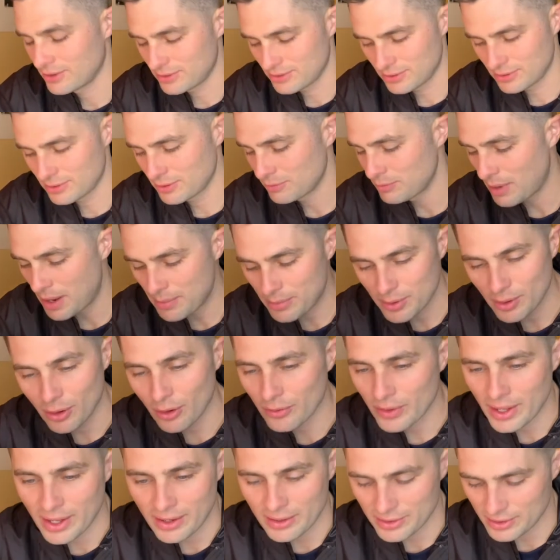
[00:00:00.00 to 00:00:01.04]
Maybe all
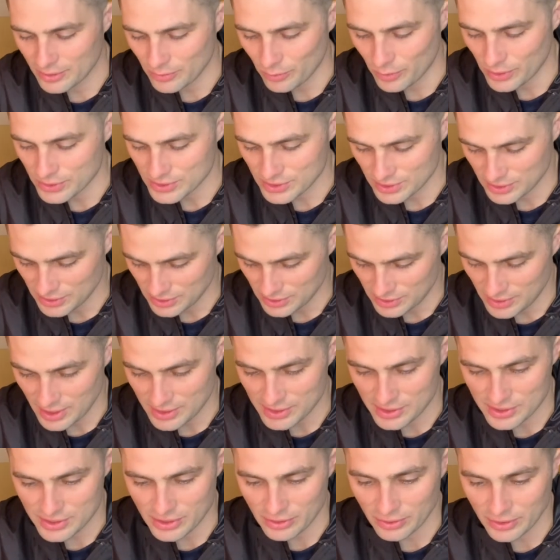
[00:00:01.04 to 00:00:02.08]
that wasn't
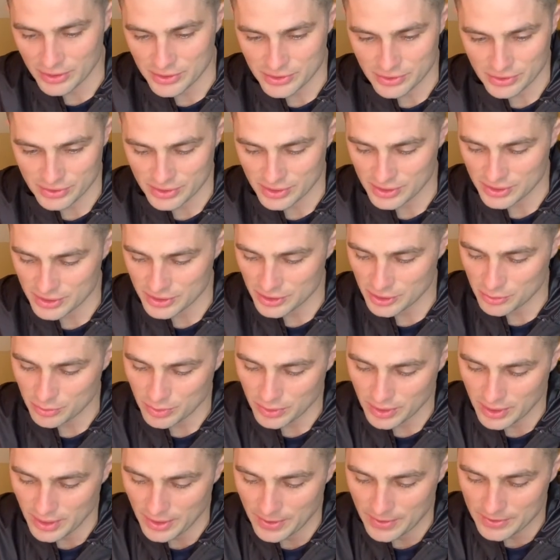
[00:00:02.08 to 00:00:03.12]
necessarily interesting to you,
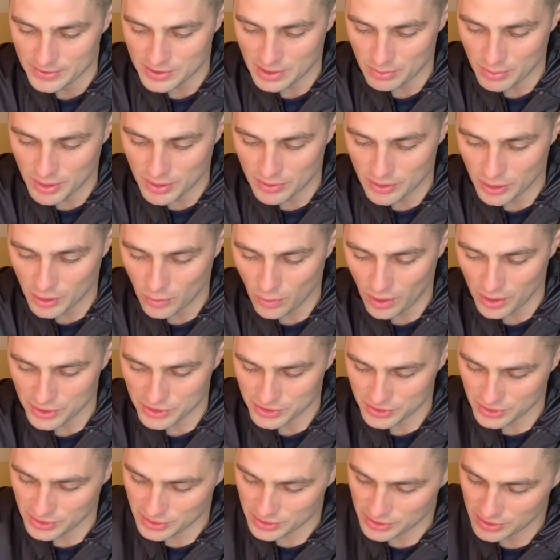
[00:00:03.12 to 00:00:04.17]
but to me the
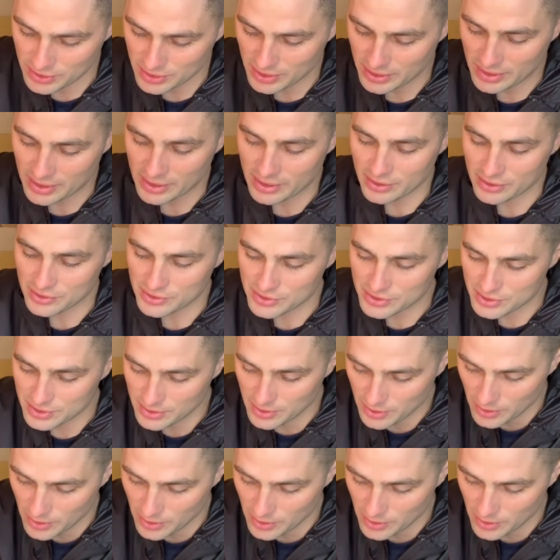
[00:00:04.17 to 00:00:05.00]
question is,